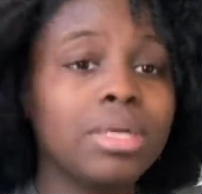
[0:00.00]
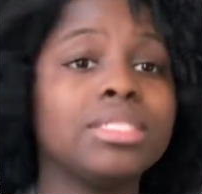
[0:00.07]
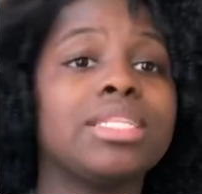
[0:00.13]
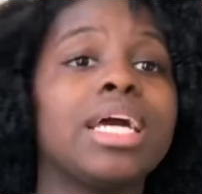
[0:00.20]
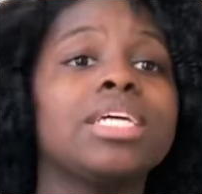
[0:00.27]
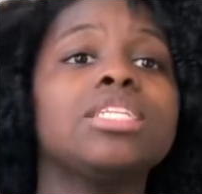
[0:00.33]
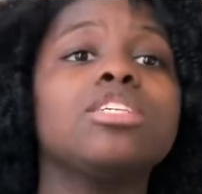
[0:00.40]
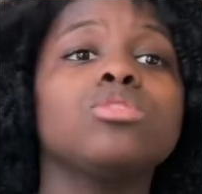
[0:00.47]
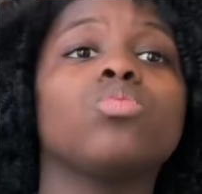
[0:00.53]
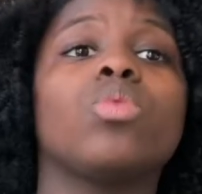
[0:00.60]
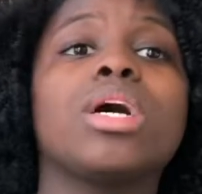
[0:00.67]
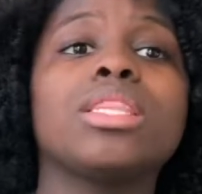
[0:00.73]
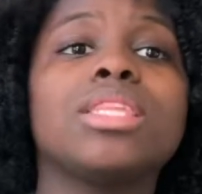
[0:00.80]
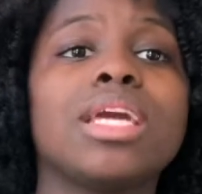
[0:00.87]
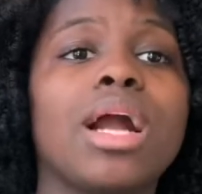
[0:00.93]
That is
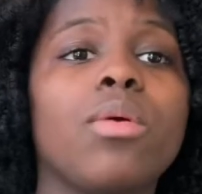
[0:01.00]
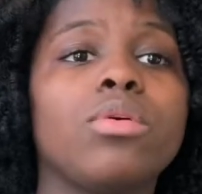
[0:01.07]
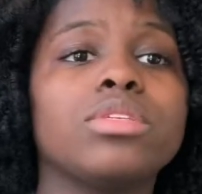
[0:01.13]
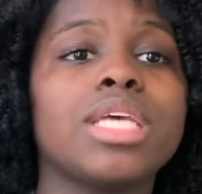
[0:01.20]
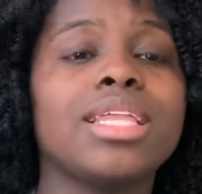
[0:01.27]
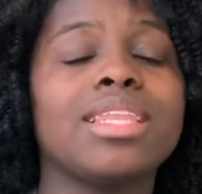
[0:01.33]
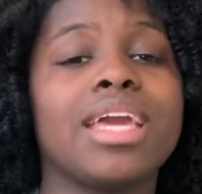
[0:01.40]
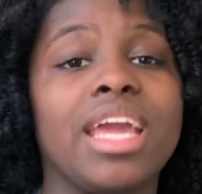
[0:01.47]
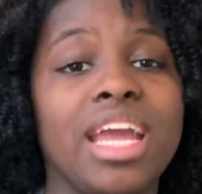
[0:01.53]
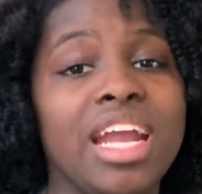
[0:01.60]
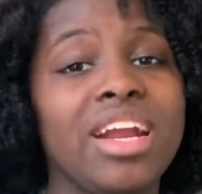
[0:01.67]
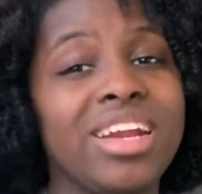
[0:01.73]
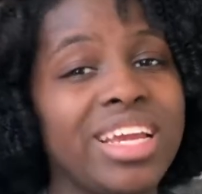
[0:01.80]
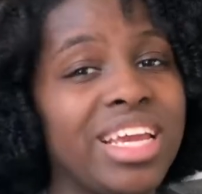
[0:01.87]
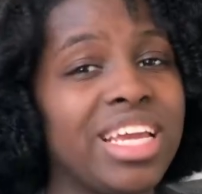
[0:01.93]
one thing I will say, the
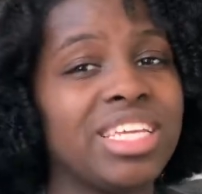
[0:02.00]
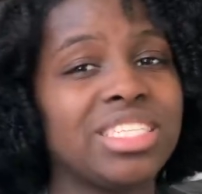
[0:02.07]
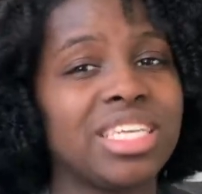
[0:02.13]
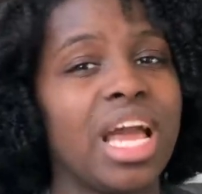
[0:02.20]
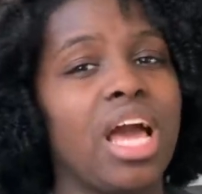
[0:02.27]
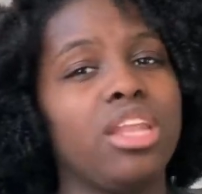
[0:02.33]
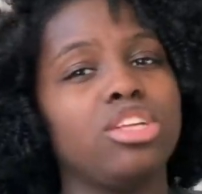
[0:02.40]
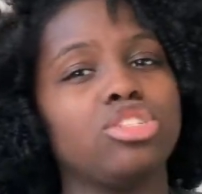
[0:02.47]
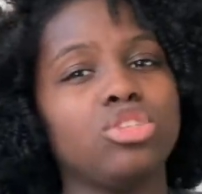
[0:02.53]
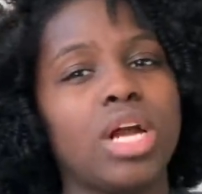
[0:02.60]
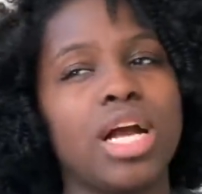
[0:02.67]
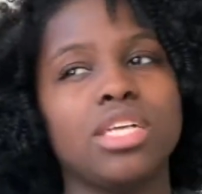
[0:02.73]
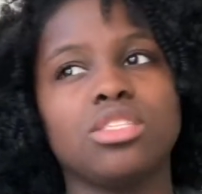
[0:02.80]
hair is kind of dry.